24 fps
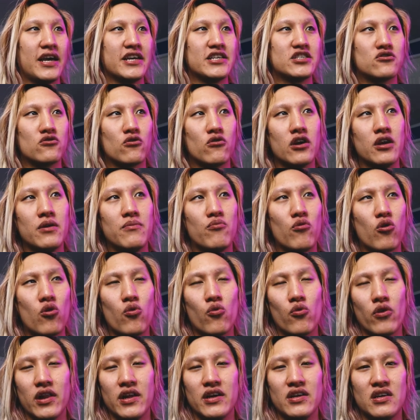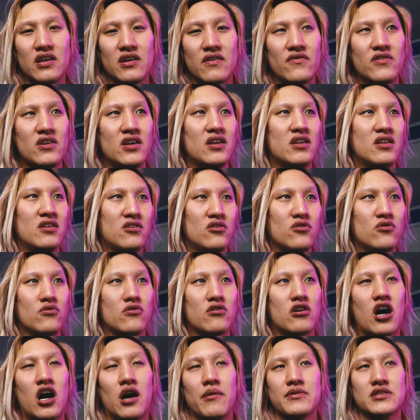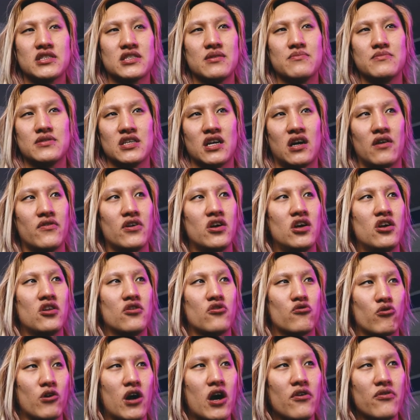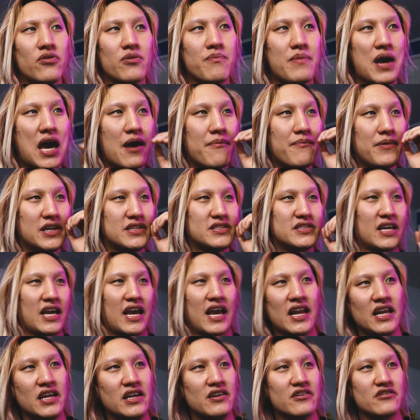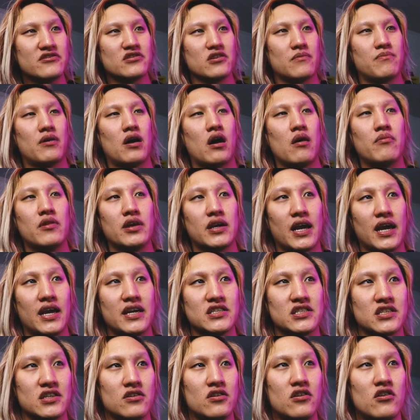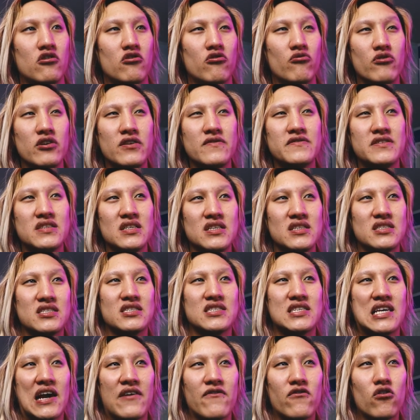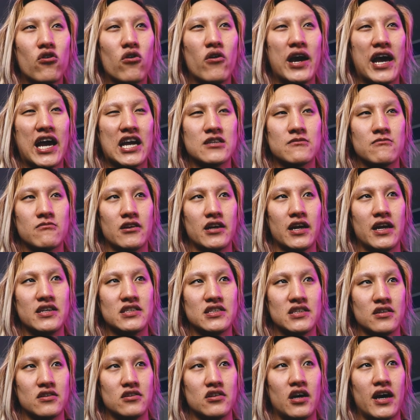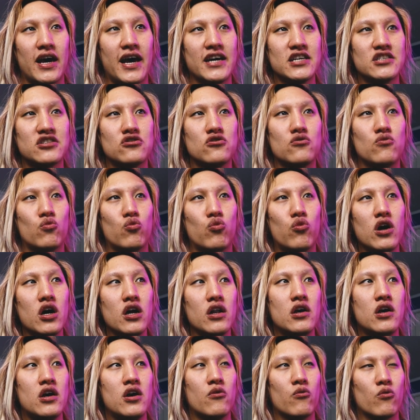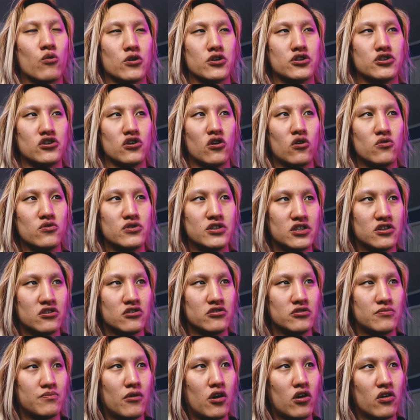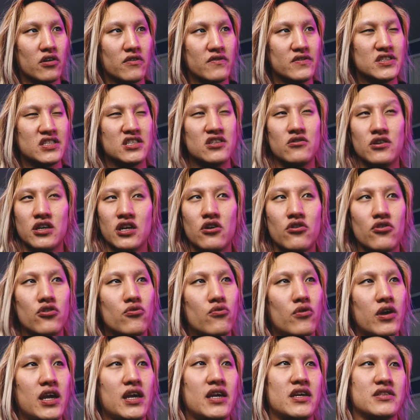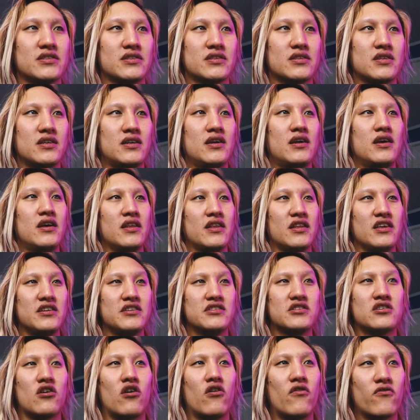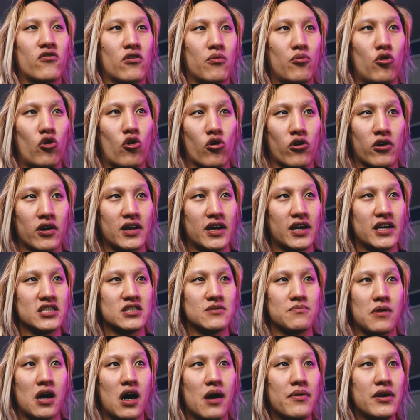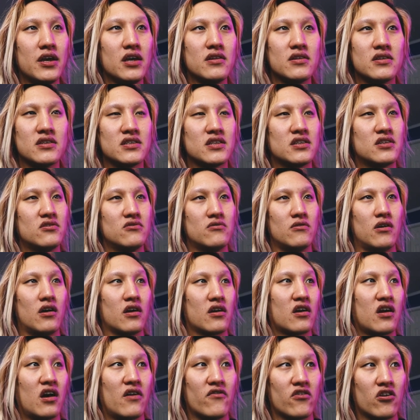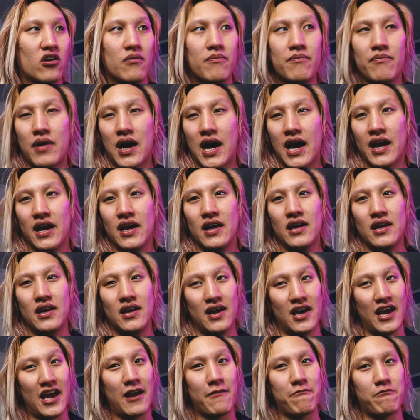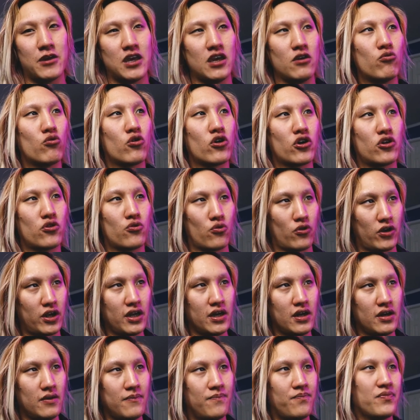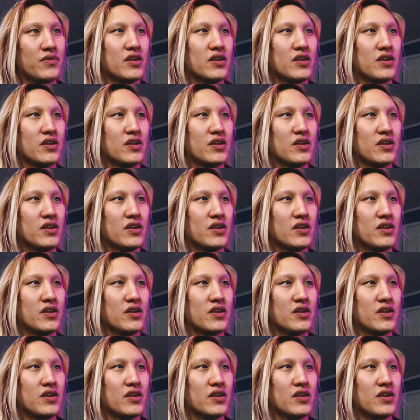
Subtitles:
A story more relative to comics themselves. Throughout Batman's 80 years of publication, we've seen several explanations as to what were Joe Chill's motives to kill the Waynes. These go from organized mob hits to a cover-up by a P-word ring